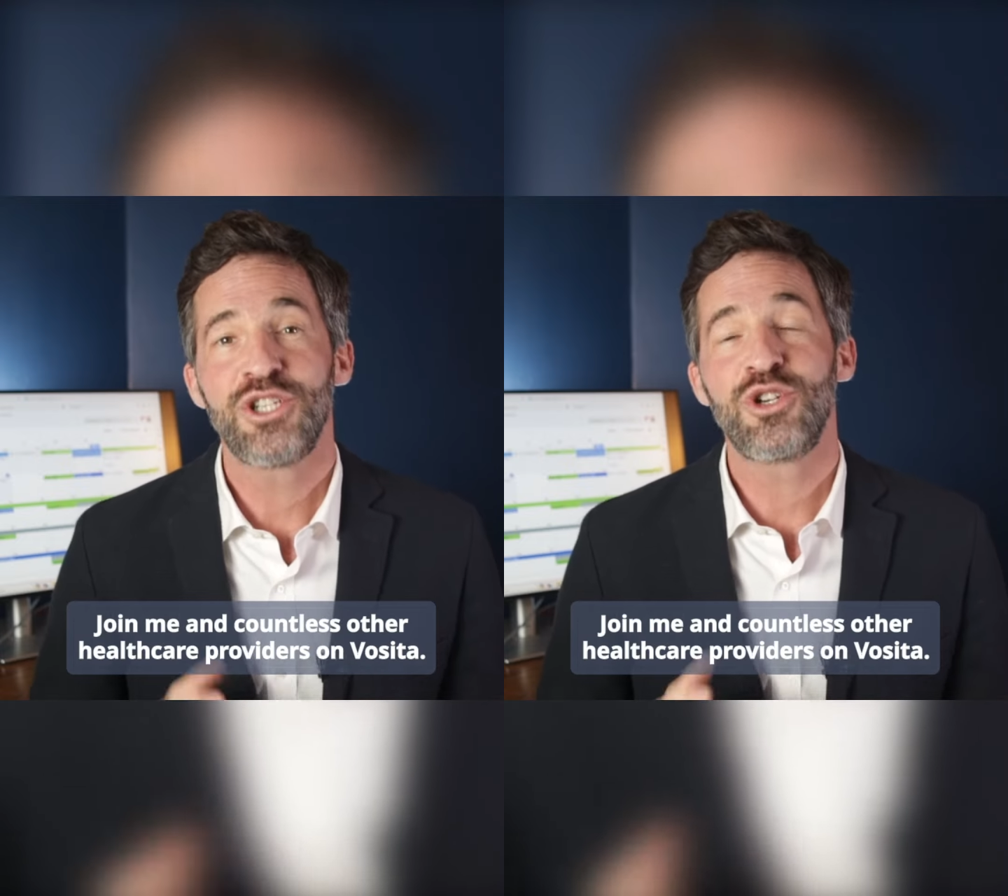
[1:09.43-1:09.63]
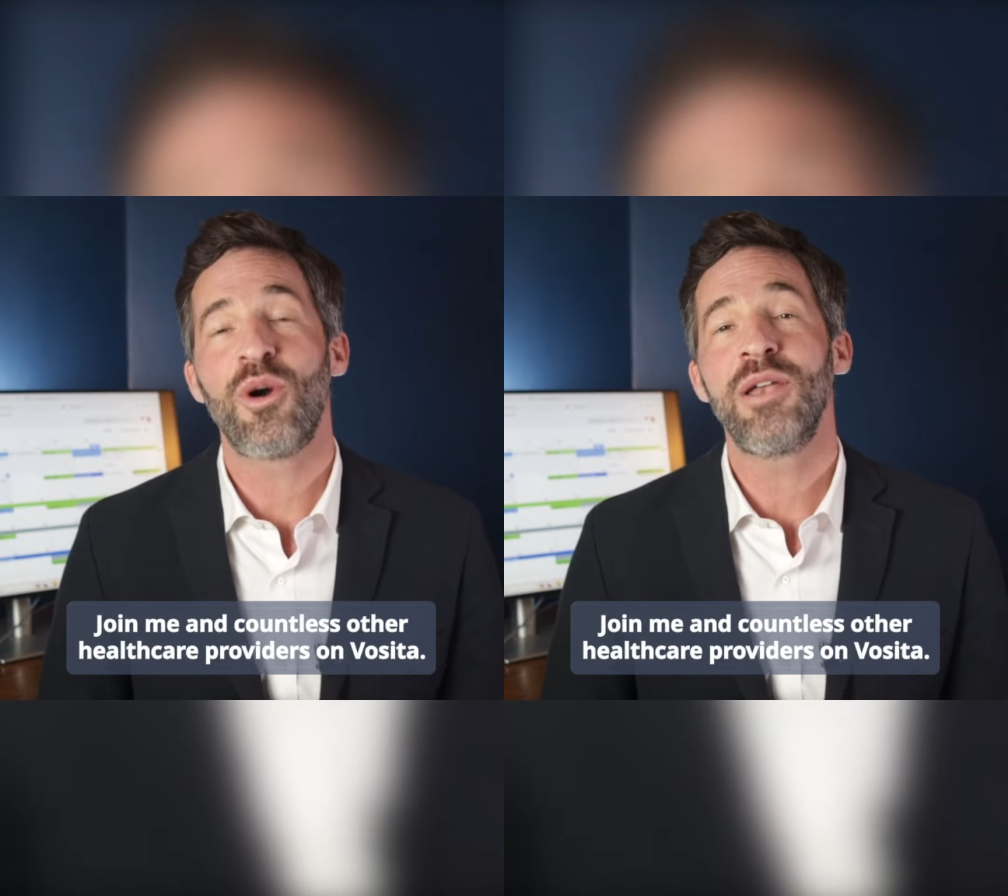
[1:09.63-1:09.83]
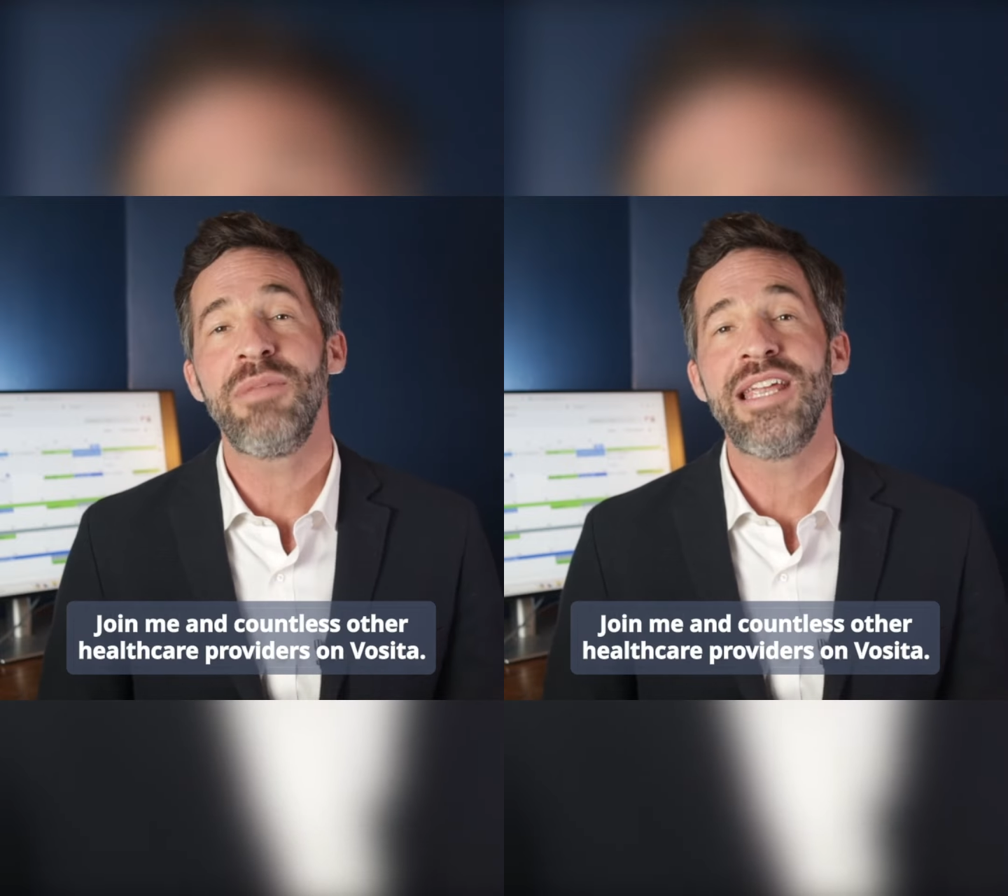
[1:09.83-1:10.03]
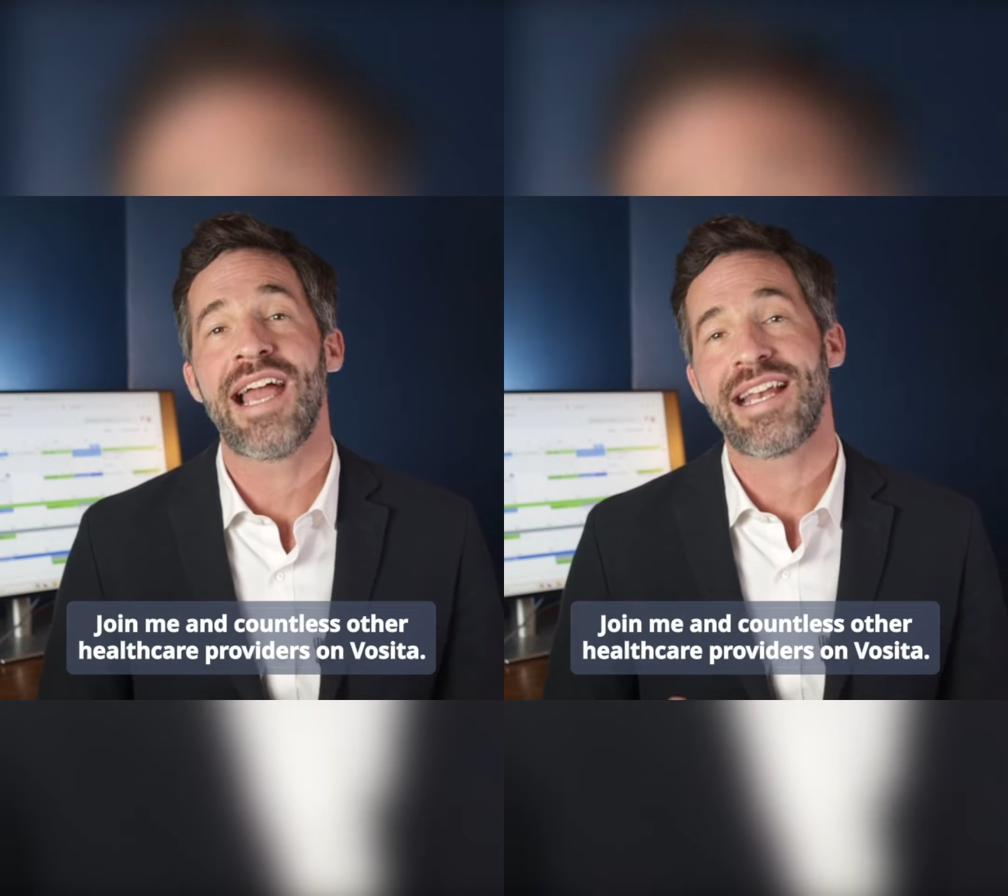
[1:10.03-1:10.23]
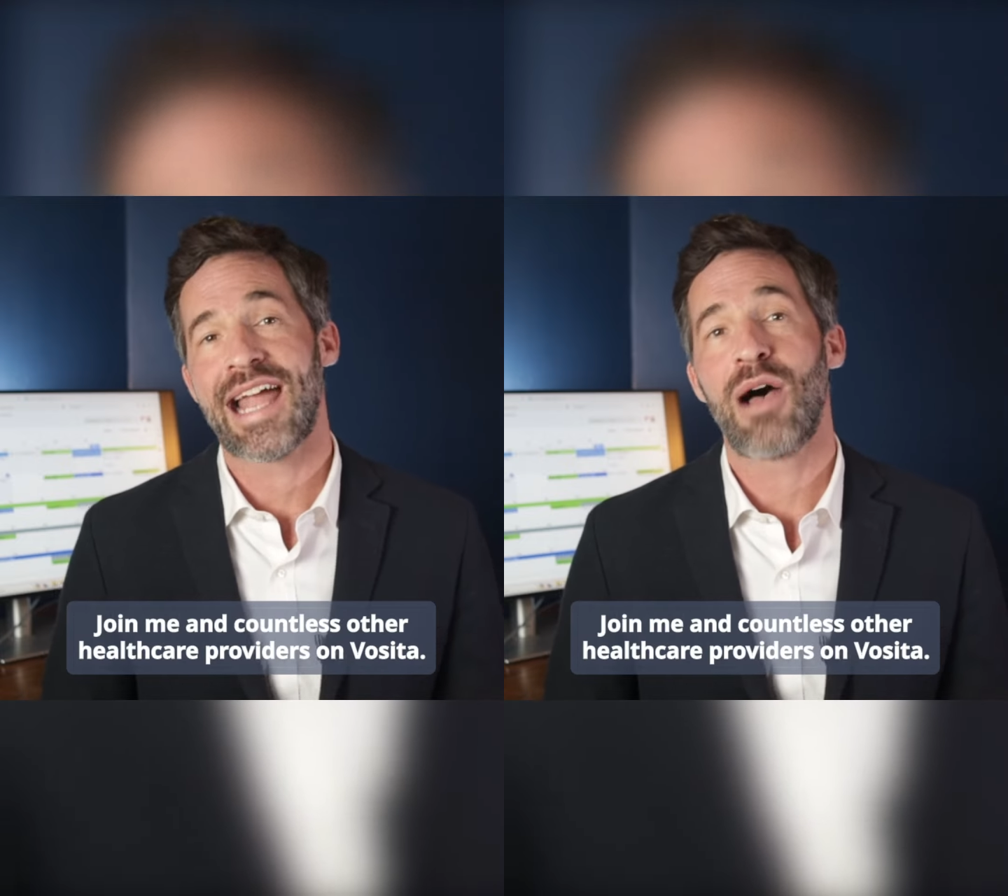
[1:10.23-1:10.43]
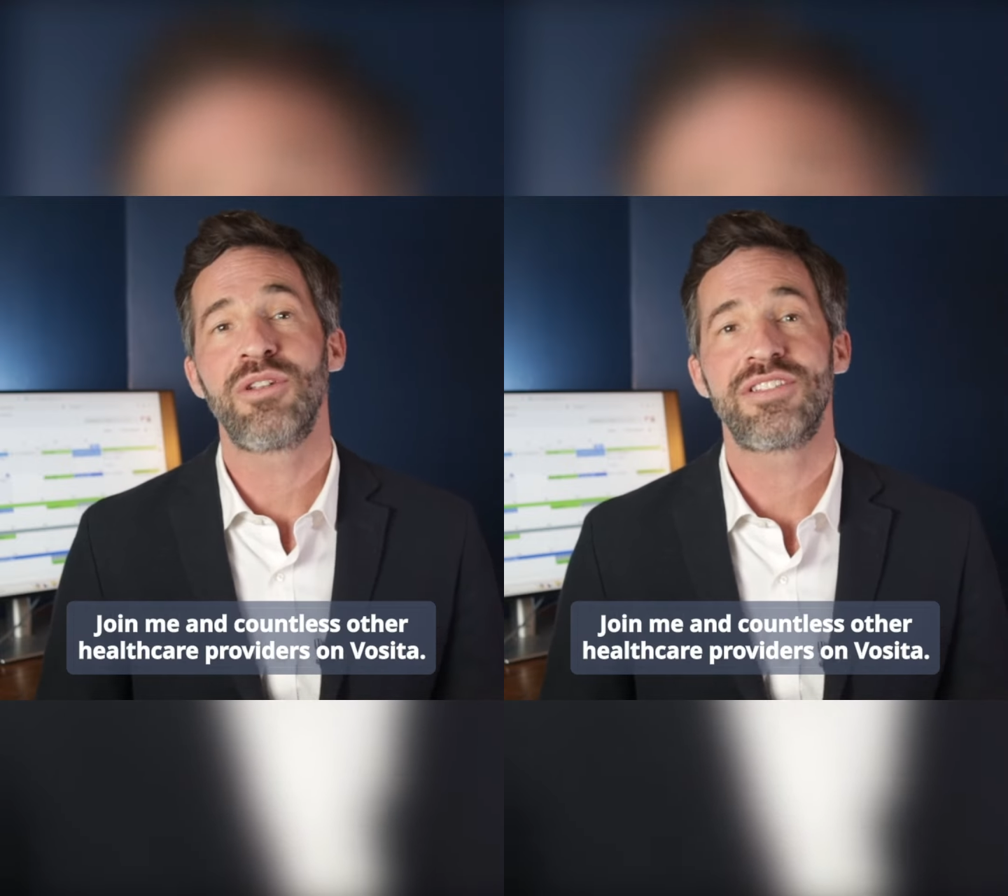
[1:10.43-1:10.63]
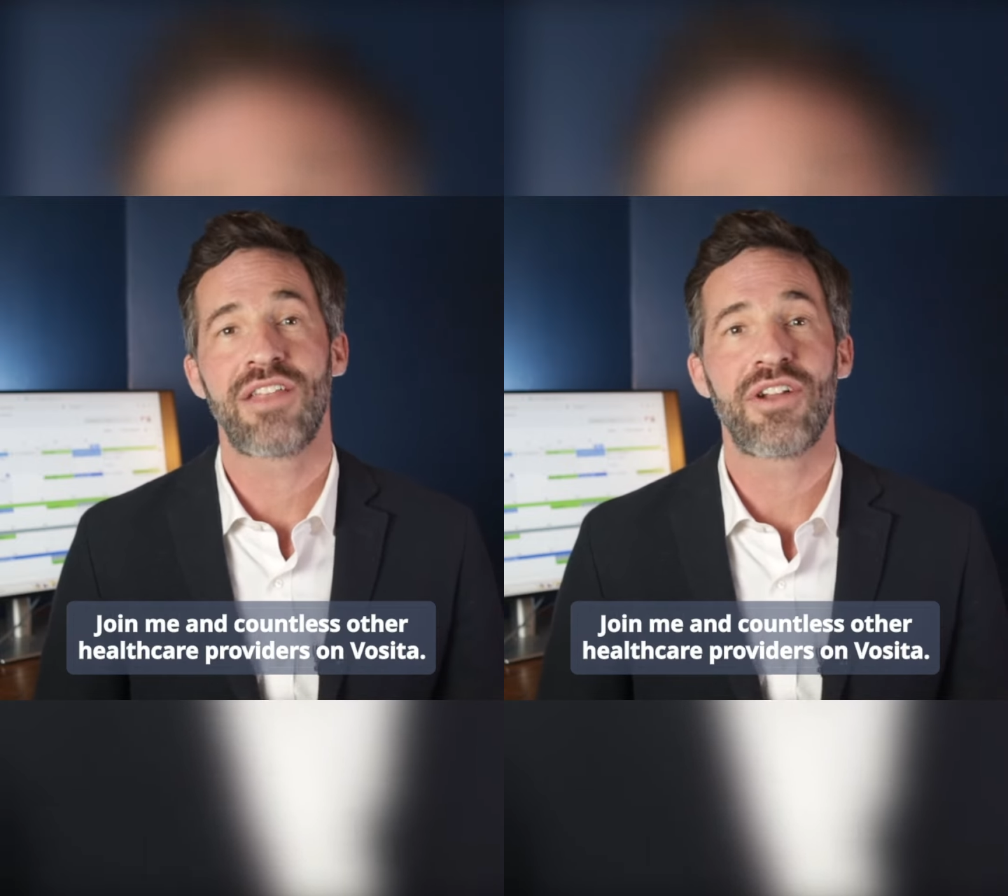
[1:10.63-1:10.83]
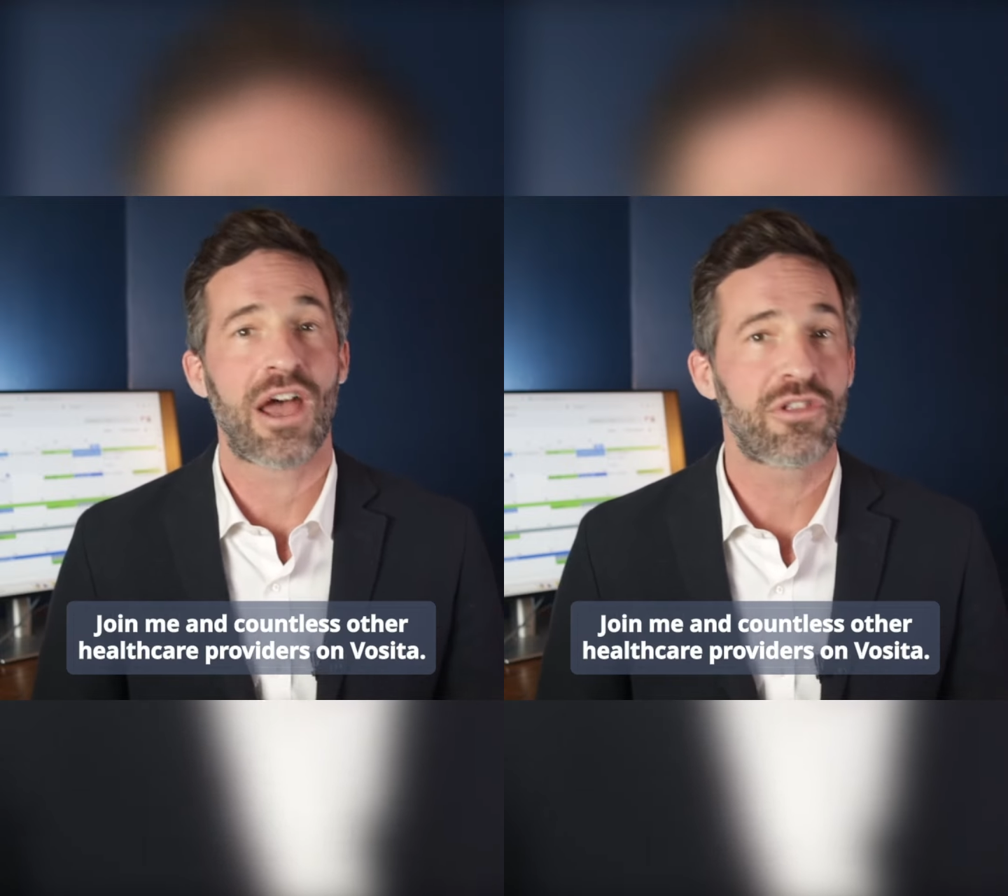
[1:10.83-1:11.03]
Join me and countless
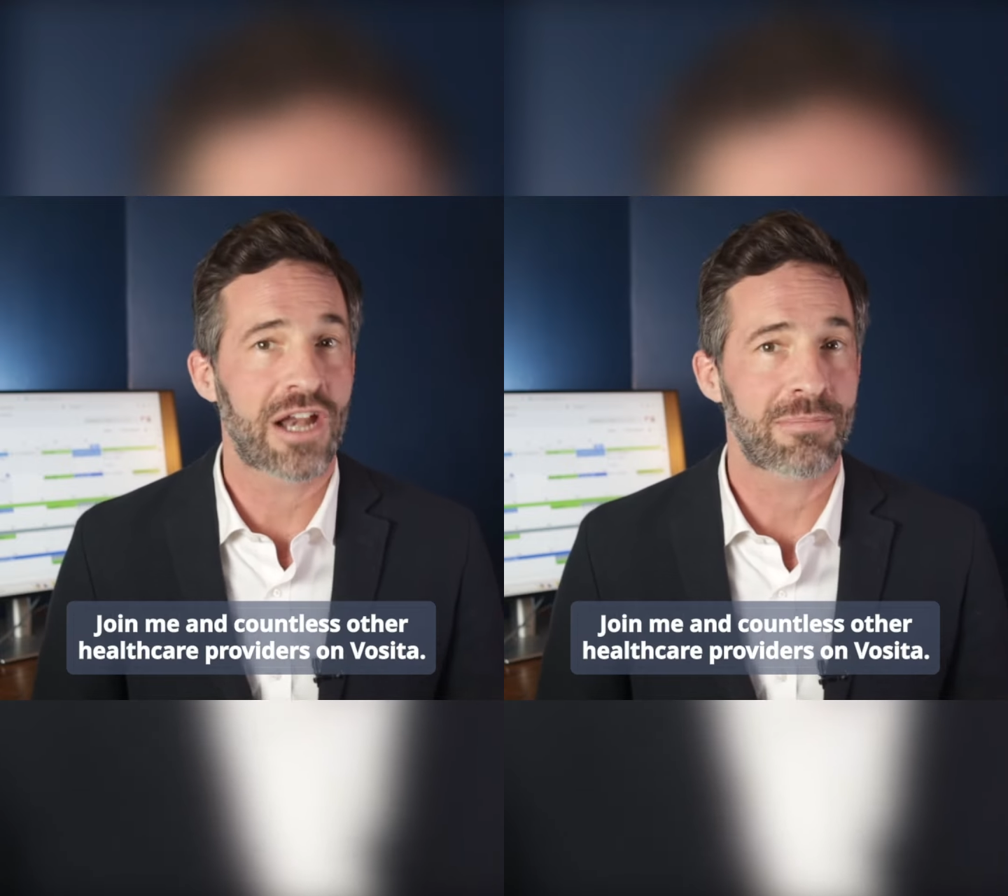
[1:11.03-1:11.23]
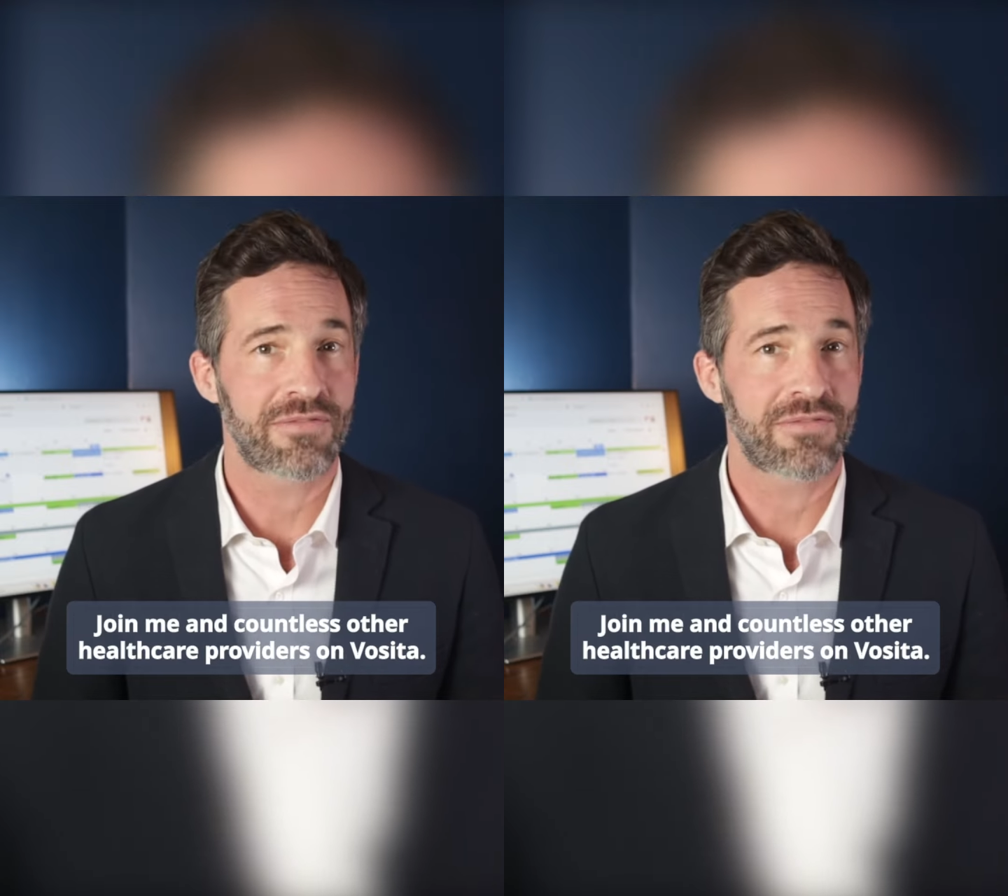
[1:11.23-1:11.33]
other healthcare